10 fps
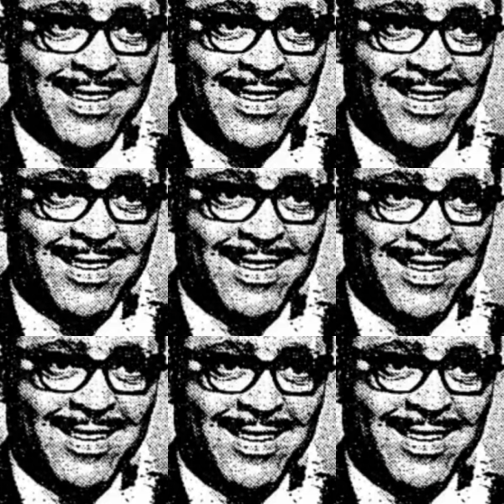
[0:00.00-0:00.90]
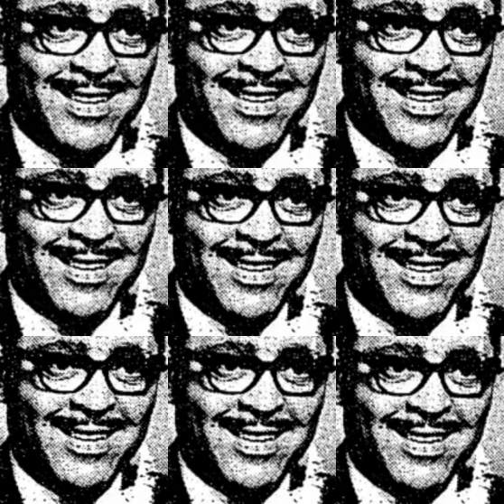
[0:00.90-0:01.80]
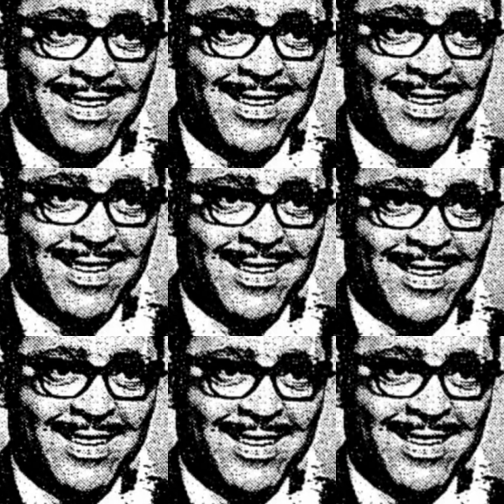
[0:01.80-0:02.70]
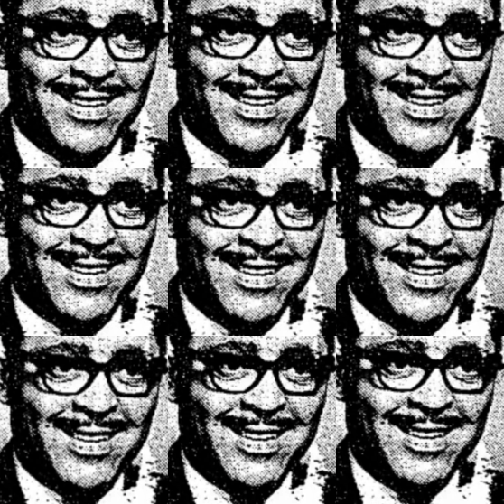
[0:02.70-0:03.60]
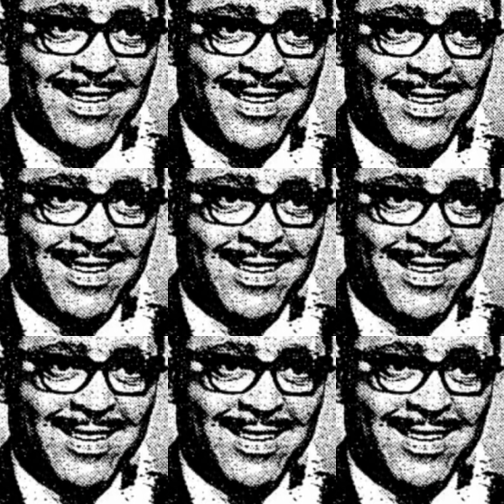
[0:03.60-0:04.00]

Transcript: (silent)